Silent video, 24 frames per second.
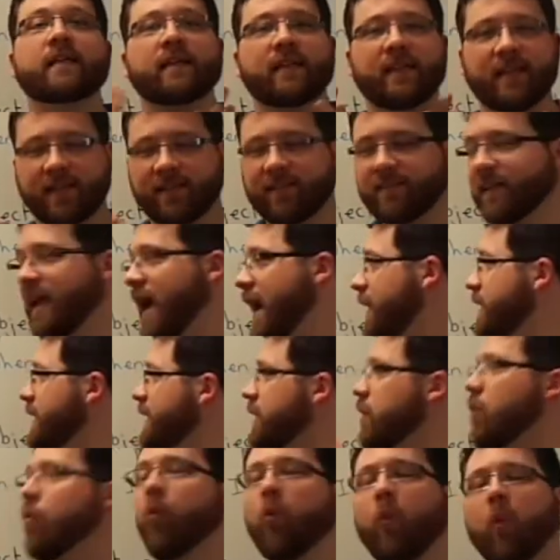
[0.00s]
Exactly.
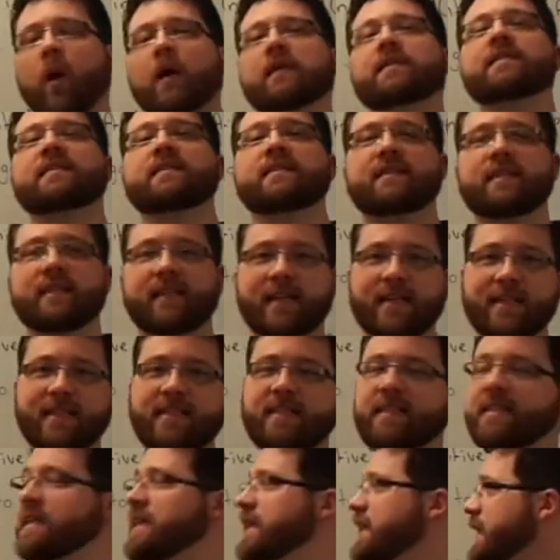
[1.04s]
What did I
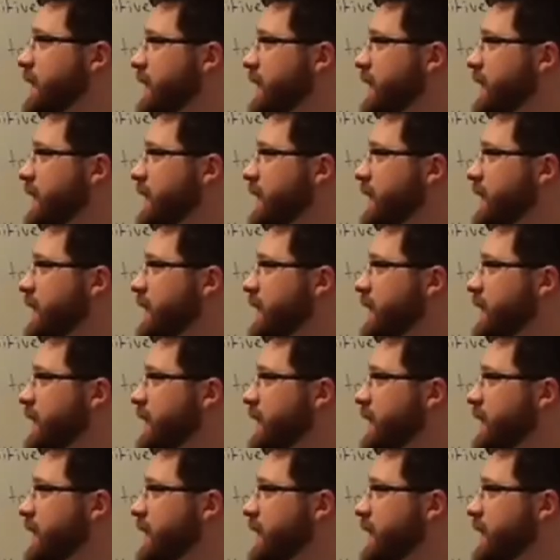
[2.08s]
see?